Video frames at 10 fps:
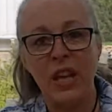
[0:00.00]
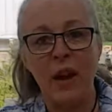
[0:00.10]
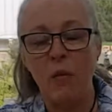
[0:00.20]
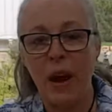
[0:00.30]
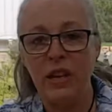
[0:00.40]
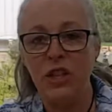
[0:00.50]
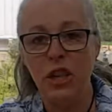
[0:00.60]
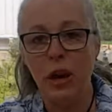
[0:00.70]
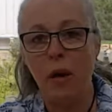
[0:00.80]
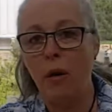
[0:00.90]
with that
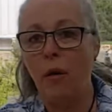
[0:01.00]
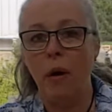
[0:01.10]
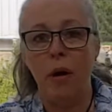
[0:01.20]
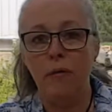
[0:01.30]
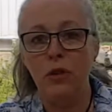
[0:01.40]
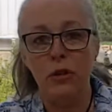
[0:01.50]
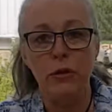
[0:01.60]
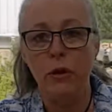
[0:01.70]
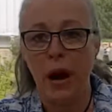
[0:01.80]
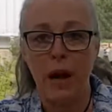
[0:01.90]
ratio of
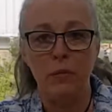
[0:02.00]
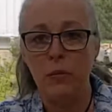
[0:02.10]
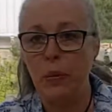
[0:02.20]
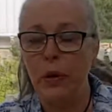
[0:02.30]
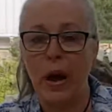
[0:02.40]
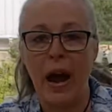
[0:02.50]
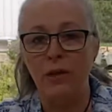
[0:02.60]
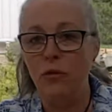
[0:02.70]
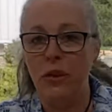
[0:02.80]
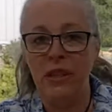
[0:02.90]
2 grams per
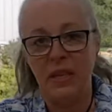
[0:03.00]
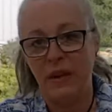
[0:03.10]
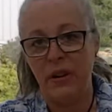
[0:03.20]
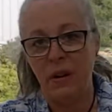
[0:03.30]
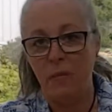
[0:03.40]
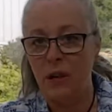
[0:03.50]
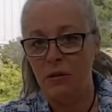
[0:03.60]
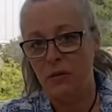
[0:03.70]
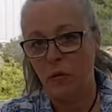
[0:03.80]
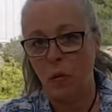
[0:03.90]
170
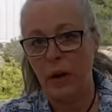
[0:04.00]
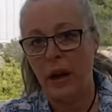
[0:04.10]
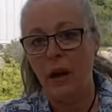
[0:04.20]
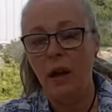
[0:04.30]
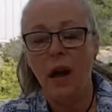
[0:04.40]
mils of water.